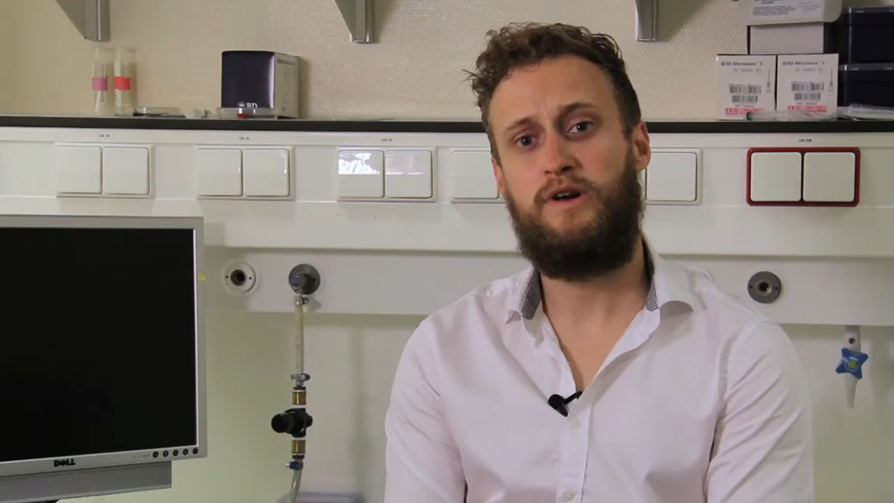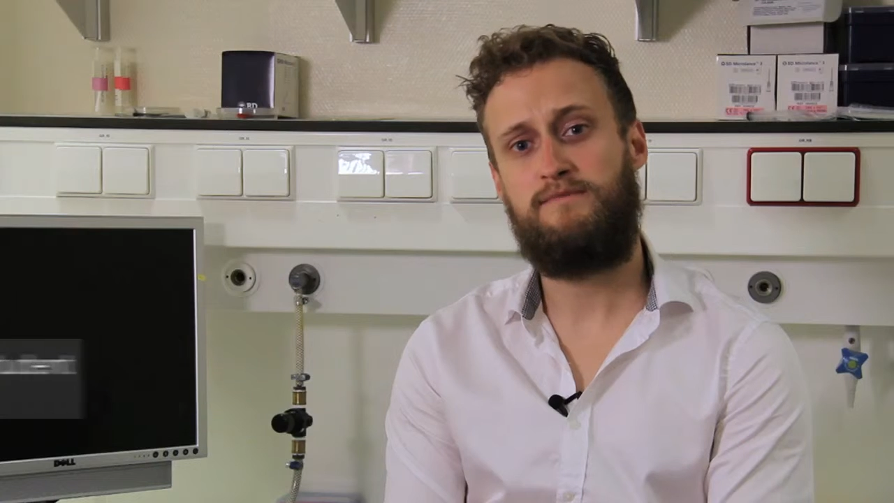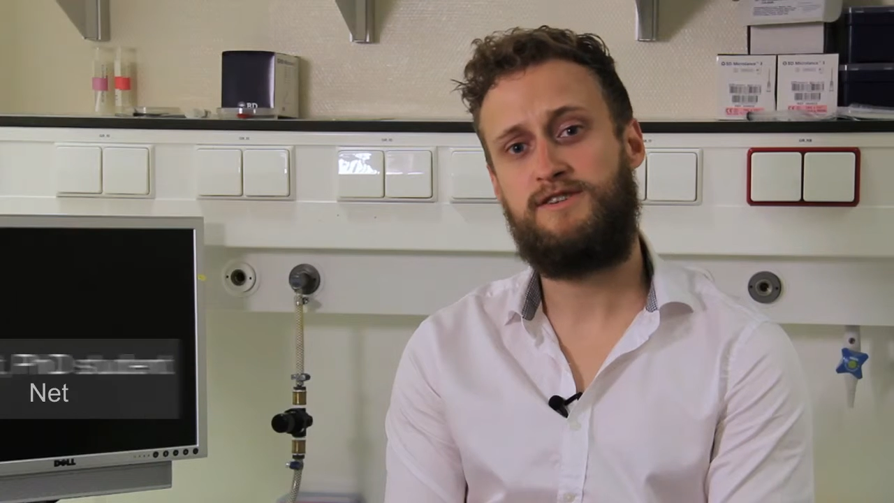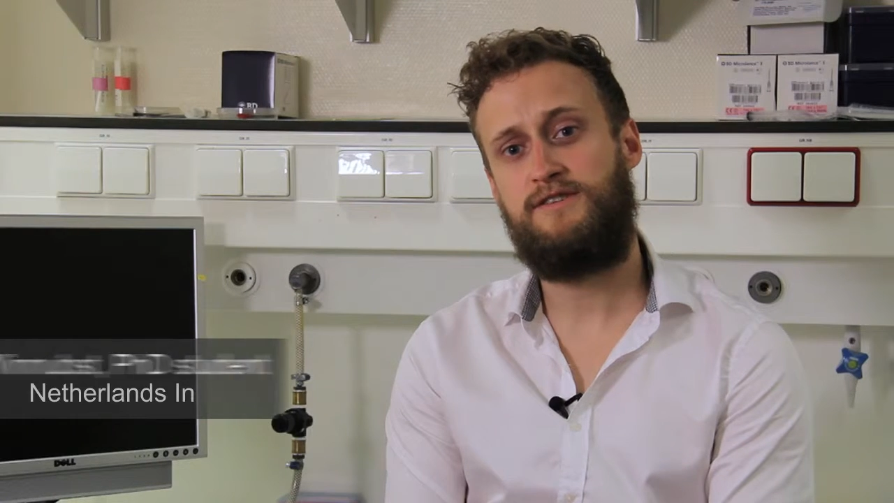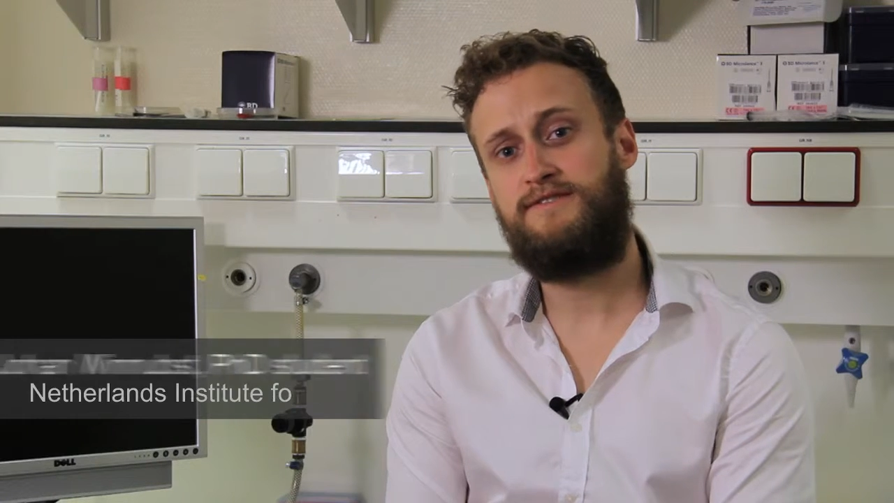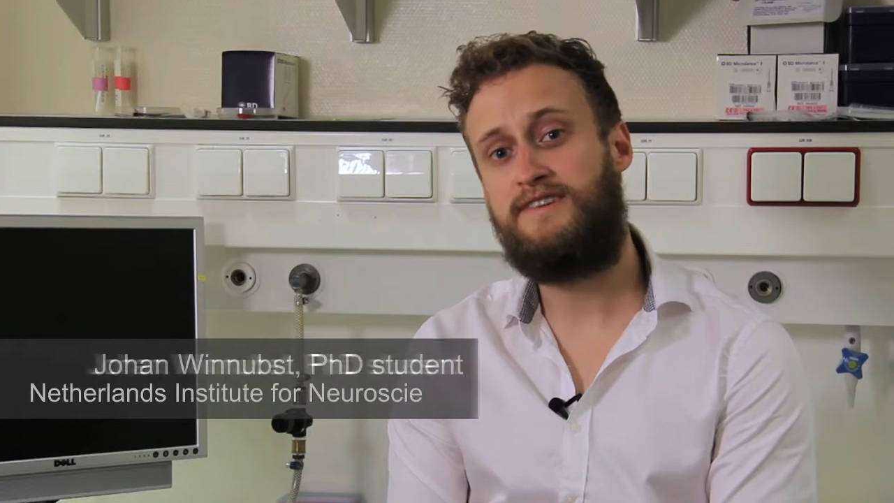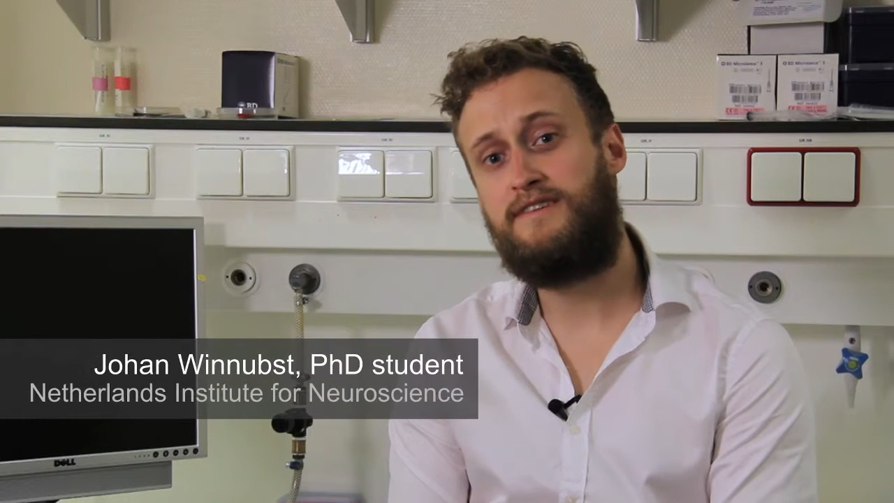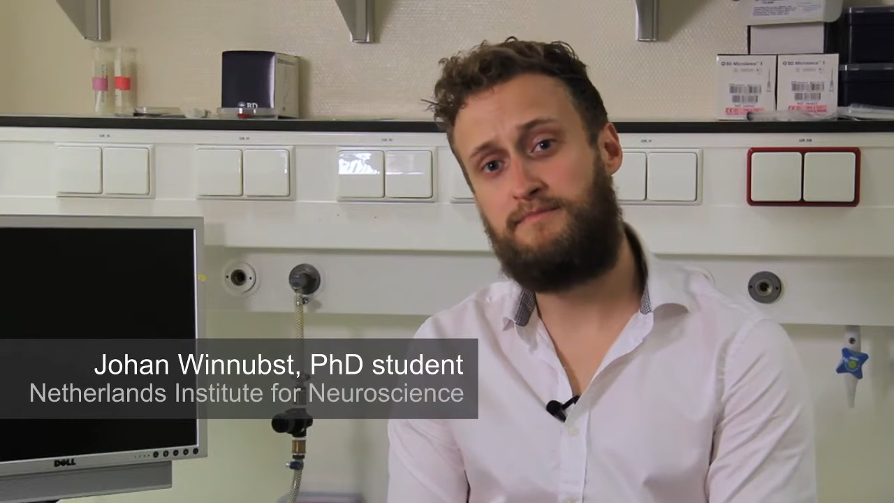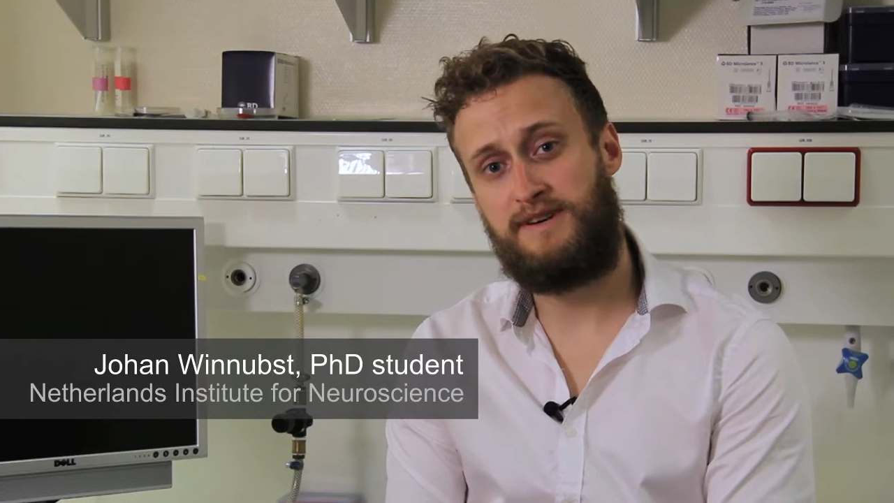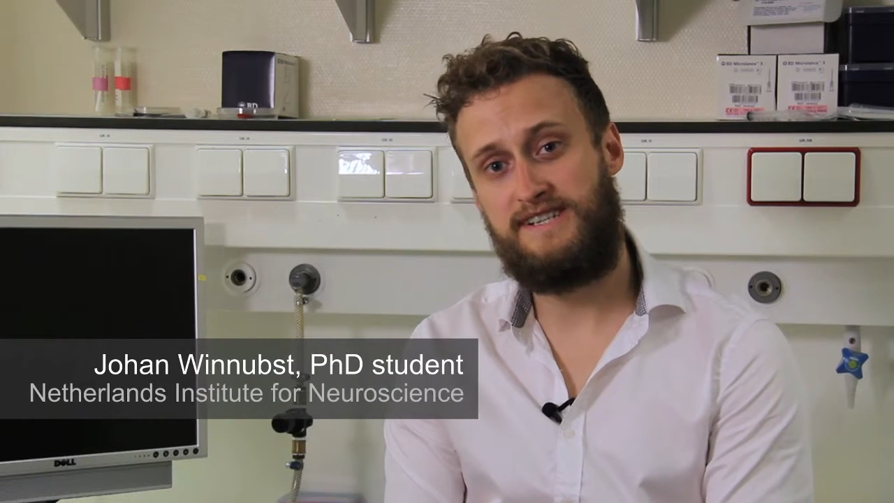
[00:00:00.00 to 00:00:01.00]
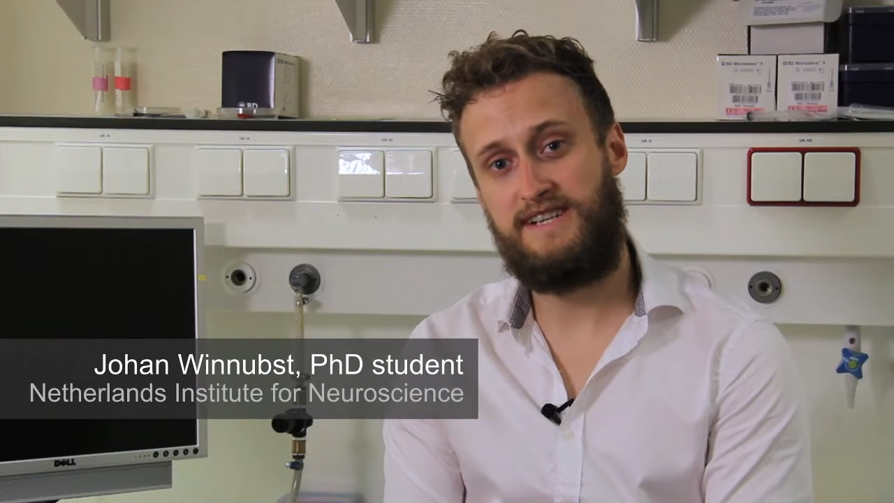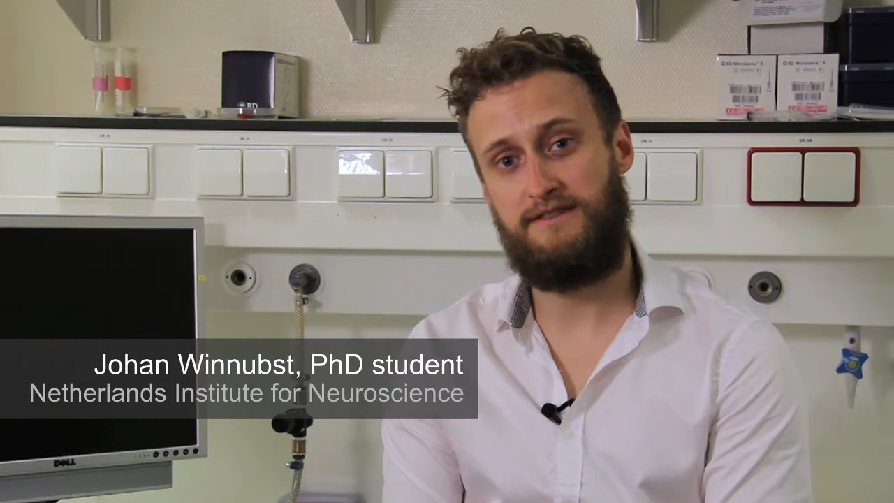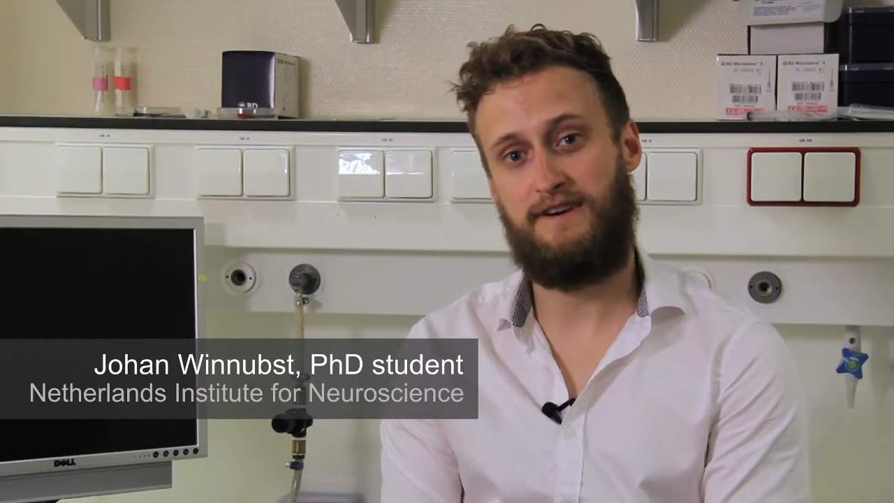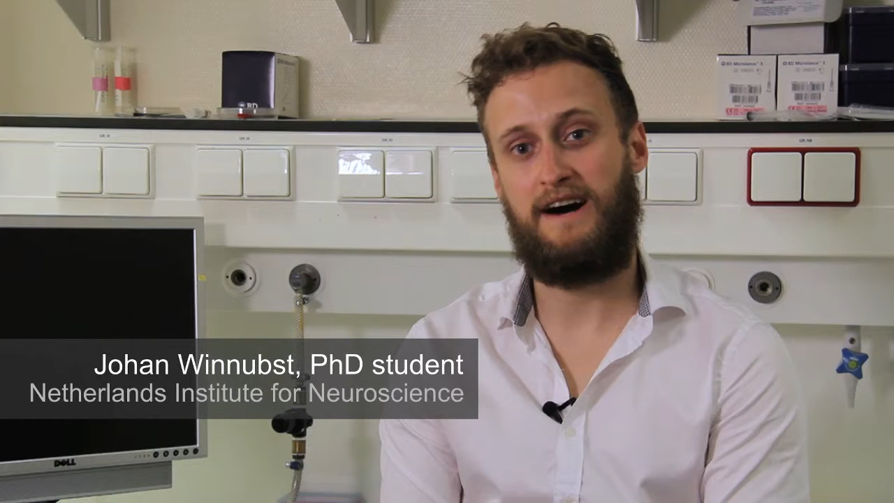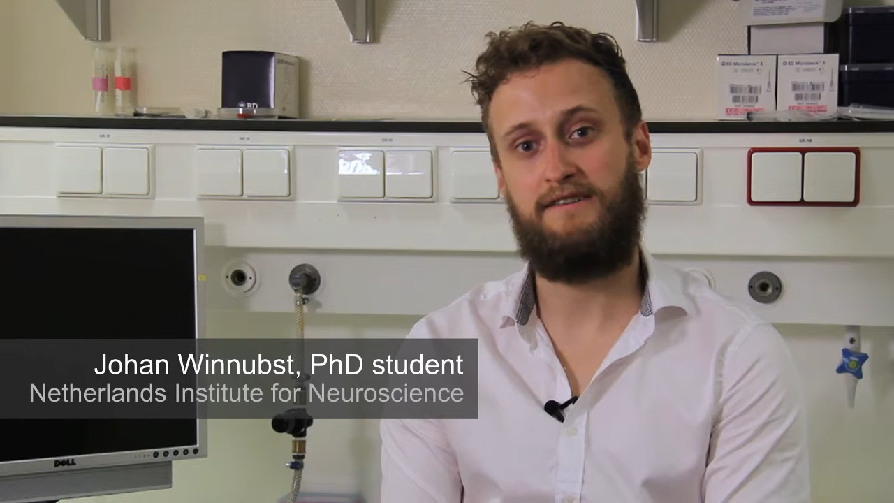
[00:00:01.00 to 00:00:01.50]
We observed that the depression
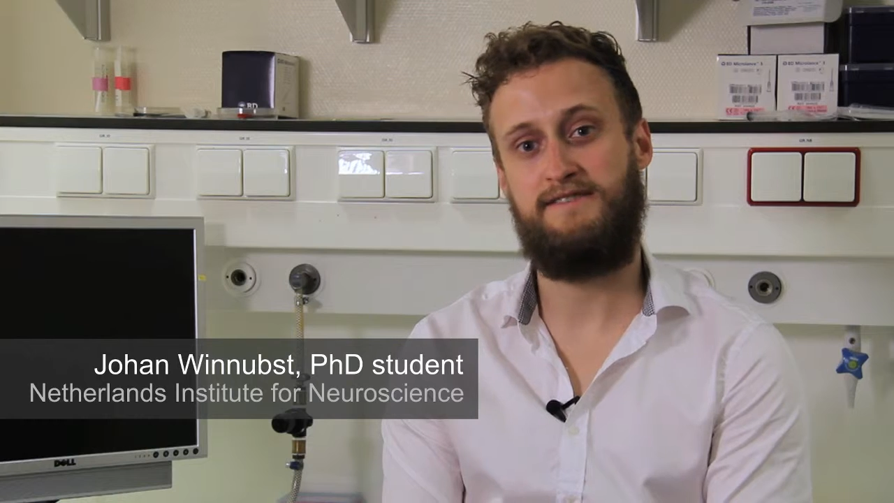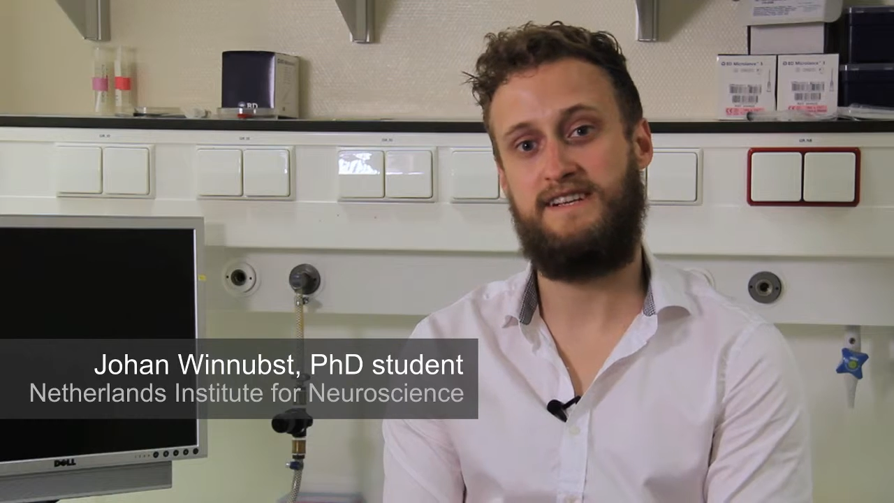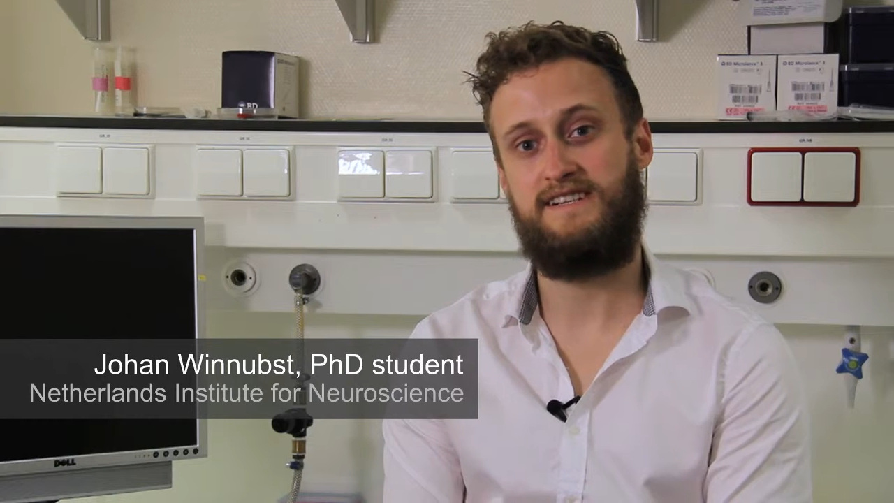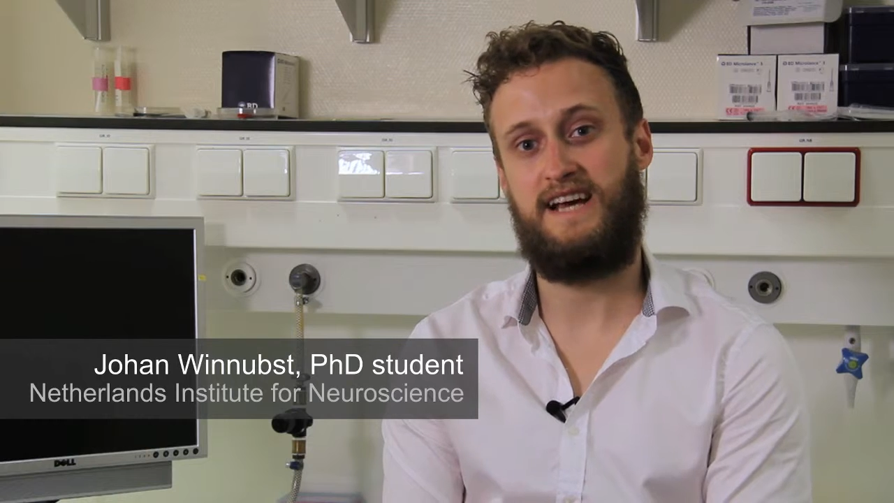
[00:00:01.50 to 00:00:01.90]
of out-of-sync